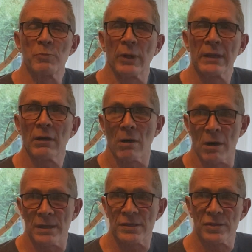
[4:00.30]
bring their
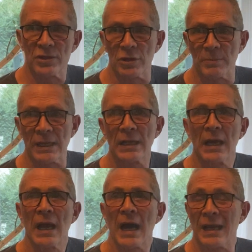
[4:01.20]
harnesses to me.
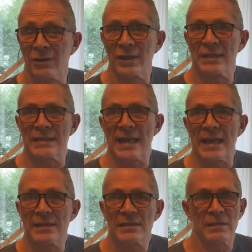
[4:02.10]
I look at the
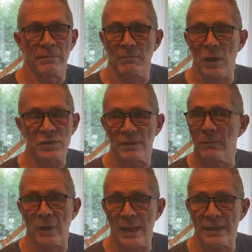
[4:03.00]
dates. Most of
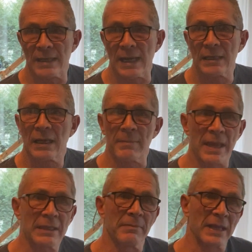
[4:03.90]
them are out of date. I
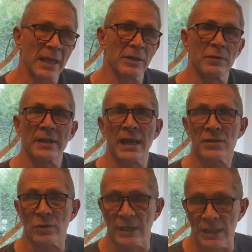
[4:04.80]
make them get new
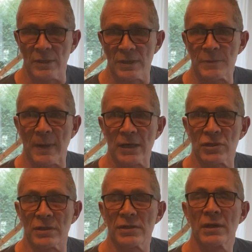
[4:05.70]
dates or get new
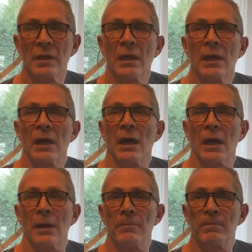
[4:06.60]
inspections.
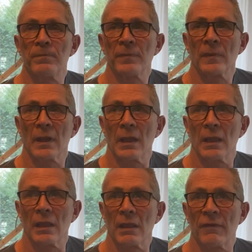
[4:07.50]
The
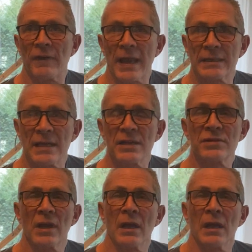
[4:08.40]
fact is,